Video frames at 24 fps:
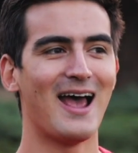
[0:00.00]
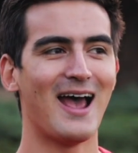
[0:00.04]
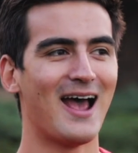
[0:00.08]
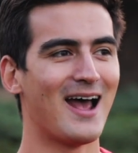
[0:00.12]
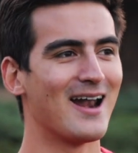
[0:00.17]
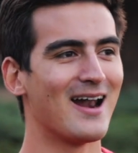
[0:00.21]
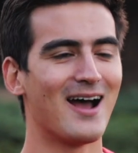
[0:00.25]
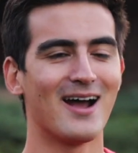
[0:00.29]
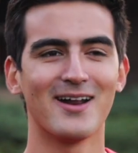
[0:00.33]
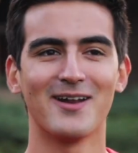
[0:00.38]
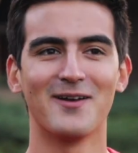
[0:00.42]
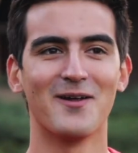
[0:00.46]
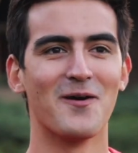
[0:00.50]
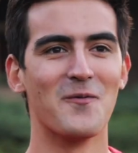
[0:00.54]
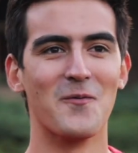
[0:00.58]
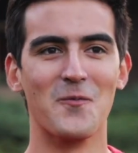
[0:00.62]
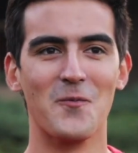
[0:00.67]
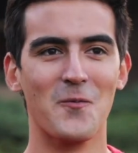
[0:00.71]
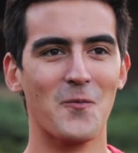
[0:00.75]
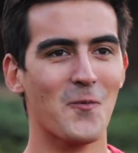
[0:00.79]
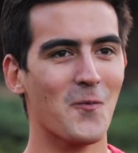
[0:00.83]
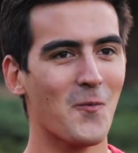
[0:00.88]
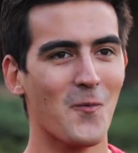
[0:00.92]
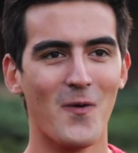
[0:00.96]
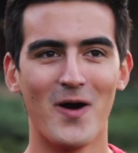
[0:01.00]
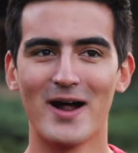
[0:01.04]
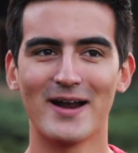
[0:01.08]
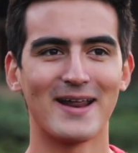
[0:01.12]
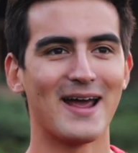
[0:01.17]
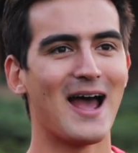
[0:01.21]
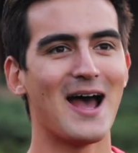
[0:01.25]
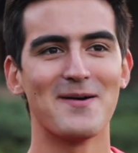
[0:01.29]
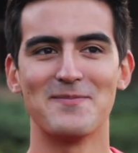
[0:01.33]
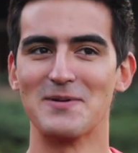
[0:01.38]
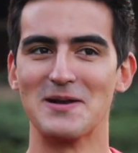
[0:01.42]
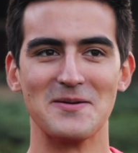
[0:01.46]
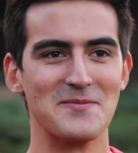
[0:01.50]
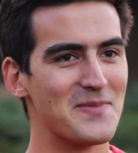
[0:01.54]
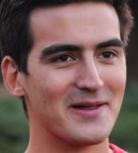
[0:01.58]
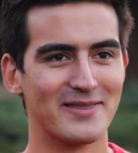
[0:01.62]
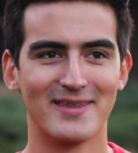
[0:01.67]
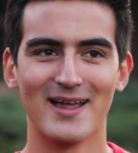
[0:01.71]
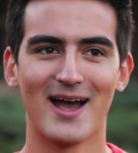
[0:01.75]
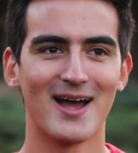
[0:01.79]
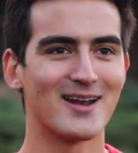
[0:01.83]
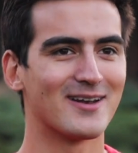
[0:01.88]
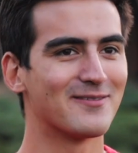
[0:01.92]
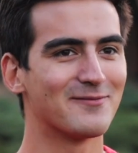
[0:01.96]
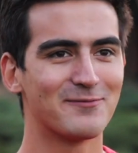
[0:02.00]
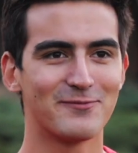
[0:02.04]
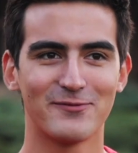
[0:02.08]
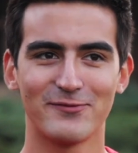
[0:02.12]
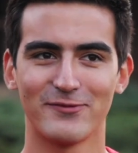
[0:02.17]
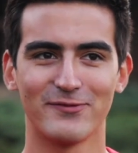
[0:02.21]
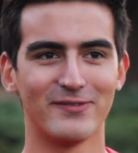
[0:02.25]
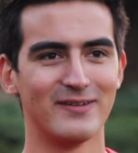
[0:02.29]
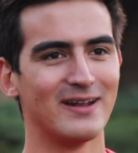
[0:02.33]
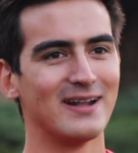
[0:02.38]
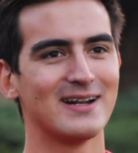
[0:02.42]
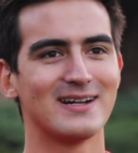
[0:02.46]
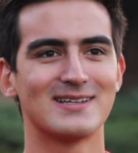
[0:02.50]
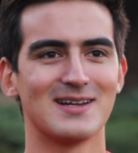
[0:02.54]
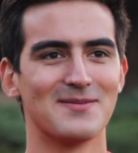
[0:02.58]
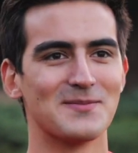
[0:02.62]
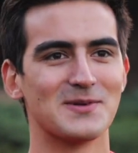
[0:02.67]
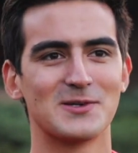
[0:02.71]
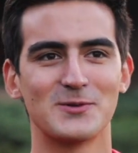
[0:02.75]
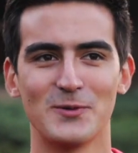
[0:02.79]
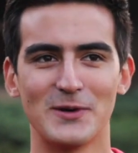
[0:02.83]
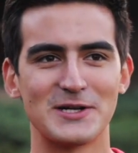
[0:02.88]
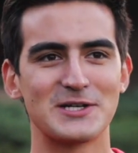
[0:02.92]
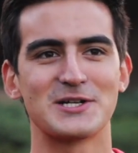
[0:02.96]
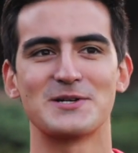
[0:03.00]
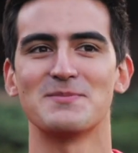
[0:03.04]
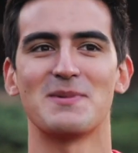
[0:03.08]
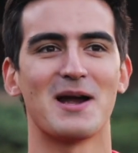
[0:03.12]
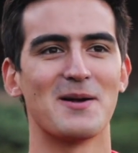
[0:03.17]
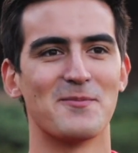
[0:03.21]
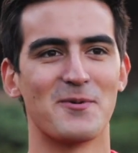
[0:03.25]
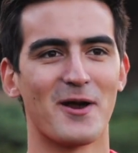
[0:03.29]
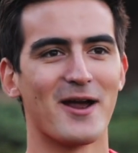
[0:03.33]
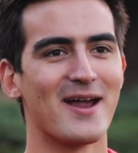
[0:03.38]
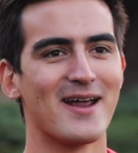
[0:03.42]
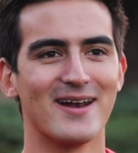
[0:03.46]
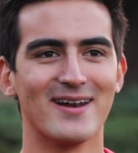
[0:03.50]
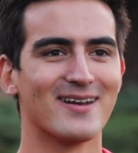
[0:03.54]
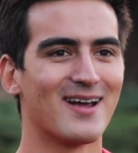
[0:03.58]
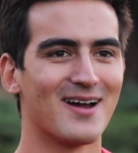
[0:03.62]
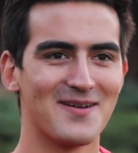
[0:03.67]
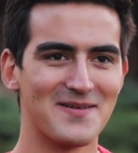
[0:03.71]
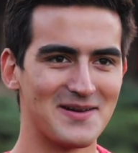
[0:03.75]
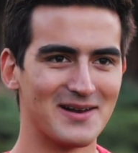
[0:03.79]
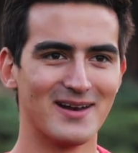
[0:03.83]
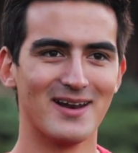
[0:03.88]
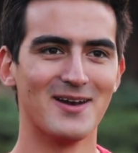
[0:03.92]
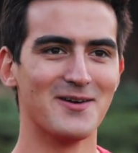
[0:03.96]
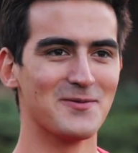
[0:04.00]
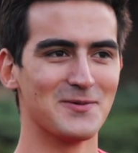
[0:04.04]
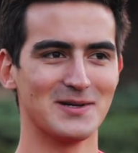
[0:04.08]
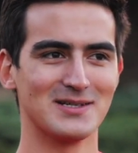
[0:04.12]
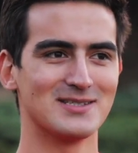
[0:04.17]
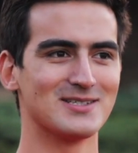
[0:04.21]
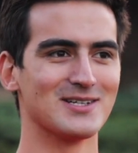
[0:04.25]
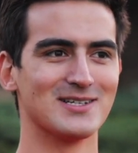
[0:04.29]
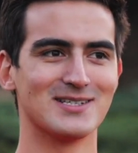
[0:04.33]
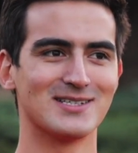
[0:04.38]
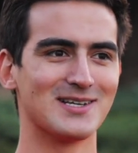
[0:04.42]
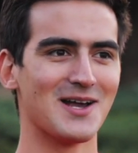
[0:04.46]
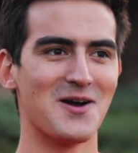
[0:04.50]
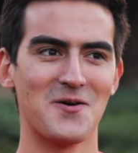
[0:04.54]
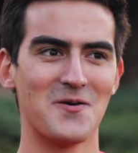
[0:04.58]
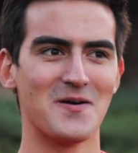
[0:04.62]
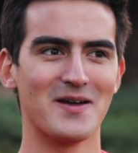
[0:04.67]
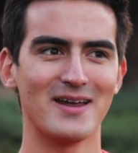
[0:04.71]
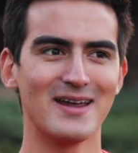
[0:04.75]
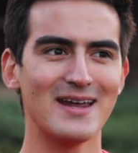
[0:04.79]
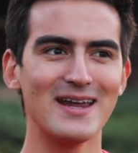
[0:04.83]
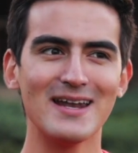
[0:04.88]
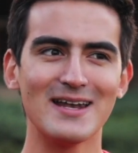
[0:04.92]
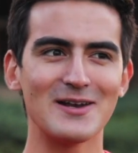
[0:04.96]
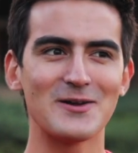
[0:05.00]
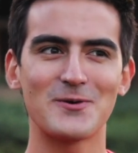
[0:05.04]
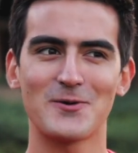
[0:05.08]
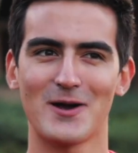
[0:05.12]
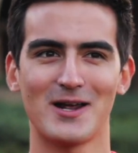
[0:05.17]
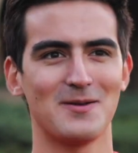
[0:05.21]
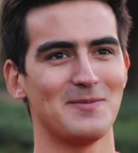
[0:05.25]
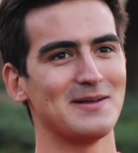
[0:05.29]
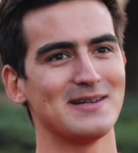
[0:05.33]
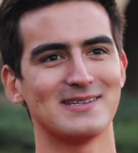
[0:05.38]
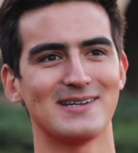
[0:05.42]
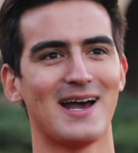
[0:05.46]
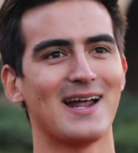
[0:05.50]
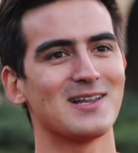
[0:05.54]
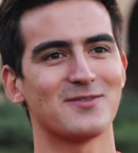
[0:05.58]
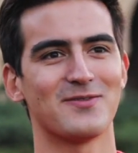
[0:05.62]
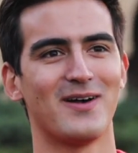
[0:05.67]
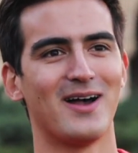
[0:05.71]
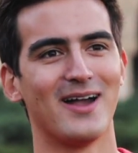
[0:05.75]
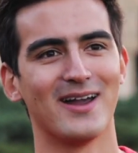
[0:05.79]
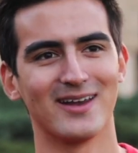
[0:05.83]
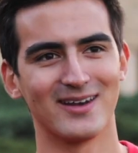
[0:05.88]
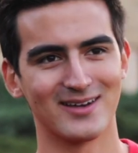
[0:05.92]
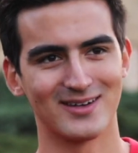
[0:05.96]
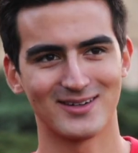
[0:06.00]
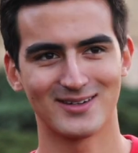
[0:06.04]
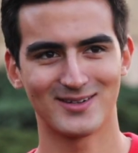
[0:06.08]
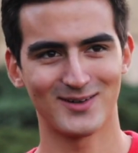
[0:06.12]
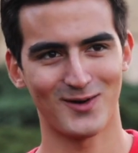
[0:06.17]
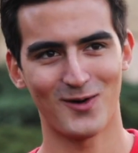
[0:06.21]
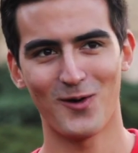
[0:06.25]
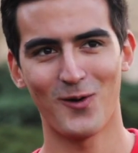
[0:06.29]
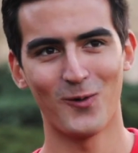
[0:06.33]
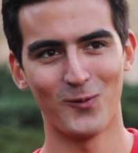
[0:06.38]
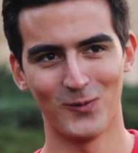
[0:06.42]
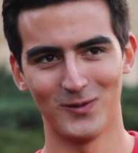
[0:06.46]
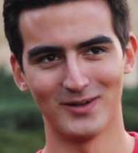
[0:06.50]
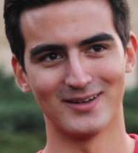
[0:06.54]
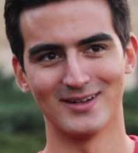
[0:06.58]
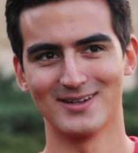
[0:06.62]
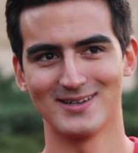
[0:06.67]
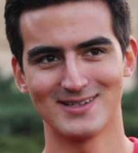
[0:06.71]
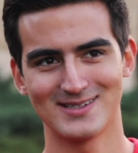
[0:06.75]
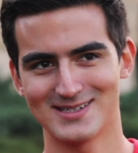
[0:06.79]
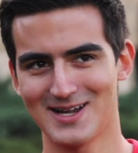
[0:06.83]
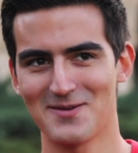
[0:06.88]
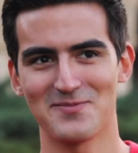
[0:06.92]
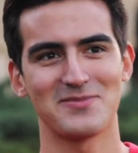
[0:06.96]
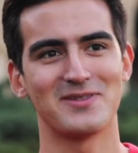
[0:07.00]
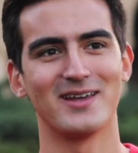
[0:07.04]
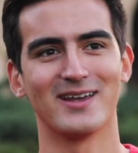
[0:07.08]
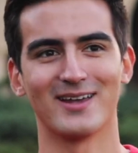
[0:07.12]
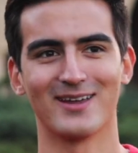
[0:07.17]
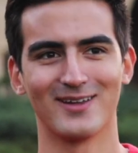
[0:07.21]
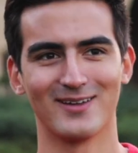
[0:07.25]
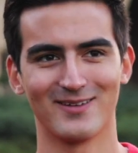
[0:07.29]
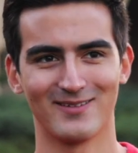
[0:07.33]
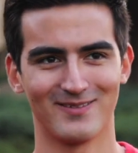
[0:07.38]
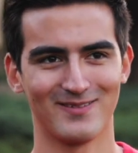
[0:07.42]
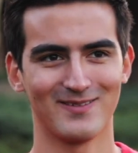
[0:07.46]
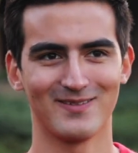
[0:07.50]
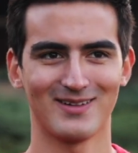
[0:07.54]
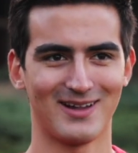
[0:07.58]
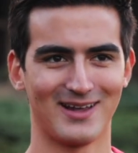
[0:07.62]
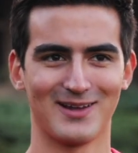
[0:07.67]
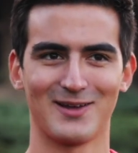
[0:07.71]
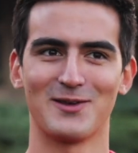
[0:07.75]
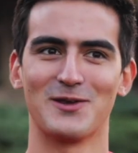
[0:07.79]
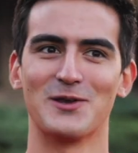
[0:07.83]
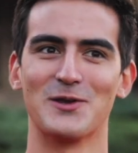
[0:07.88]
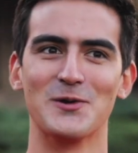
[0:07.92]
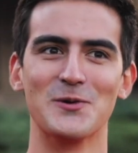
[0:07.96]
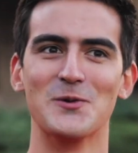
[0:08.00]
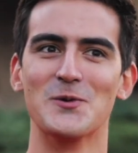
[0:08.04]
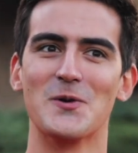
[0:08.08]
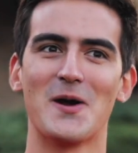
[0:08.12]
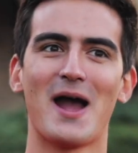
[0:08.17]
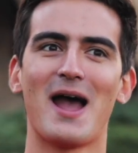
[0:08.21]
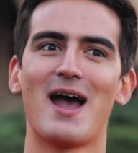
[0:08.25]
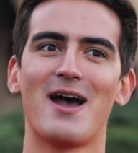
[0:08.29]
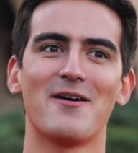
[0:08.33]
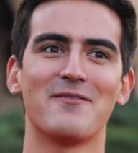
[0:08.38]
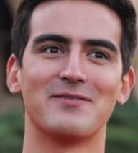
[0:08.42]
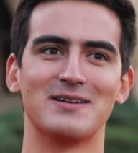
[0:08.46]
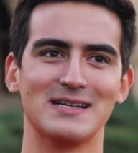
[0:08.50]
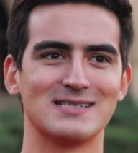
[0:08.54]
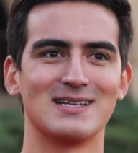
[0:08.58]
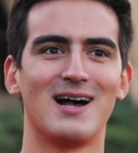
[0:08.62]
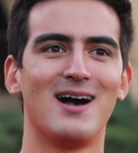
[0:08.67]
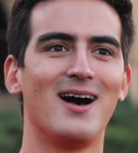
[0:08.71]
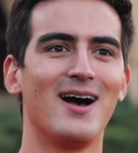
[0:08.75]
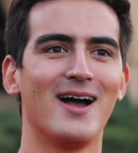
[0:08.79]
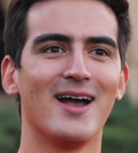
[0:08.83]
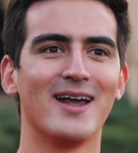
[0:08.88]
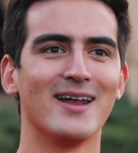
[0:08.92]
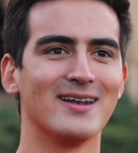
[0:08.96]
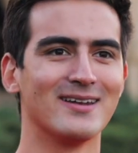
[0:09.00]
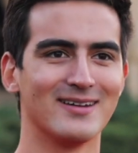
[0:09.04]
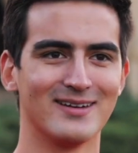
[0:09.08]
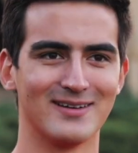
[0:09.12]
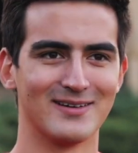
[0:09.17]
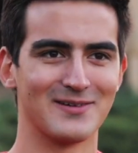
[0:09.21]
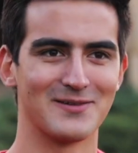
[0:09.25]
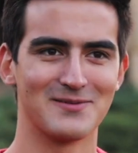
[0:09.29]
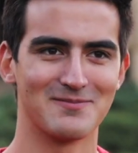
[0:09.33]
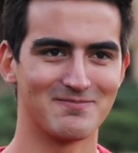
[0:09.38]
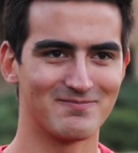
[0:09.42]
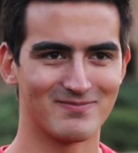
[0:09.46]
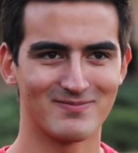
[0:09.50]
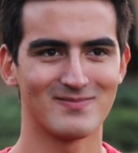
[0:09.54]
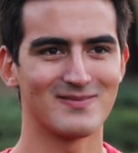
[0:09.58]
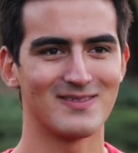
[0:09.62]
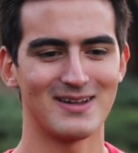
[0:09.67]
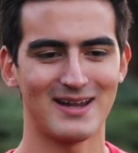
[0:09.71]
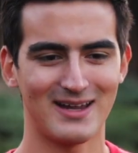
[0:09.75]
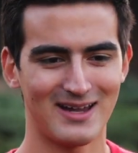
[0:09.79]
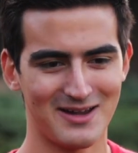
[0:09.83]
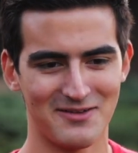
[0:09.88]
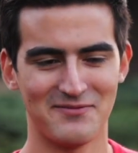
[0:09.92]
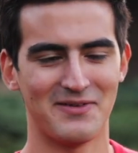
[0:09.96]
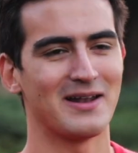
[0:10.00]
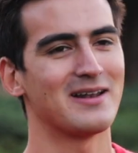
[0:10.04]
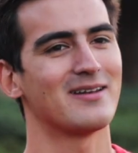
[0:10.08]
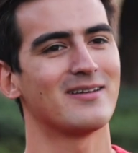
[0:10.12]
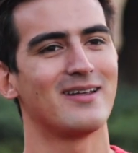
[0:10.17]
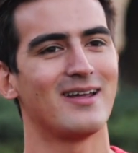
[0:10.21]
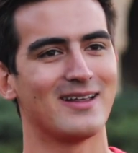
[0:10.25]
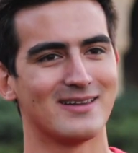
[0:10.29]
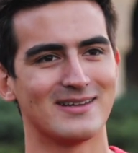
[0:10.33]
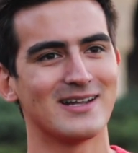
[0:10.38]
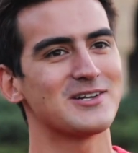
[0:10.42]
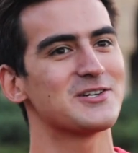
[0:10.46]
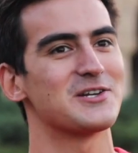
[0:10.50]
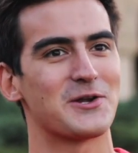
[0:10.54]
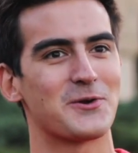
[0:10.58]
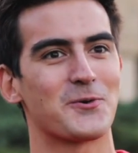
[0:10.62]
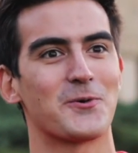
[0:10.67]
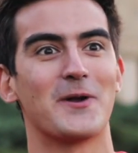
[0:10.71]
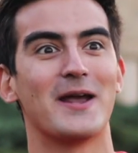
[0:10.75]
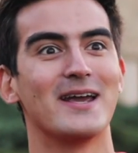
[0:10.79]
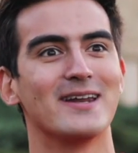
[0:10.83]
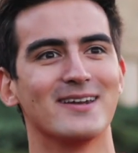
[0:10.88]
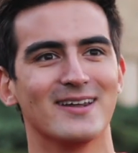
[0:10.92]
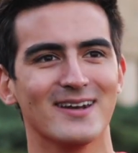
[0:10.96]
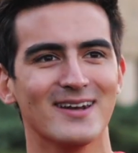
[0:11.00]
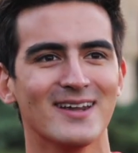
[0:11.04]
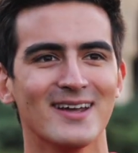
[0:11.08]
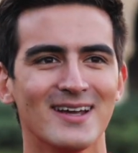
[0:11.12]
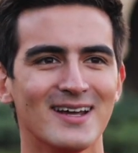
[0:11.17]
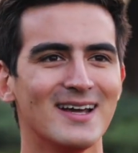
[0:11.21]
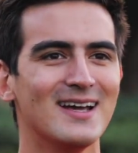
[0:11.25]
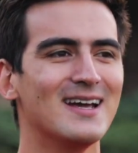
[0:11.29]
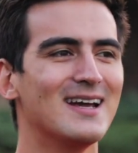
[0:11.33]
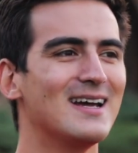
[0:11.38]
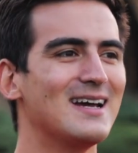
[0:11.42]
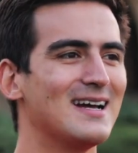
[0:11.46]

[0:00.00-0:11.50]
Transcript: And I don't know what happened, but that flicked some switch in my brain. I mean, it was just so incredibly satisfying to hold something like you have designed and event essentially created.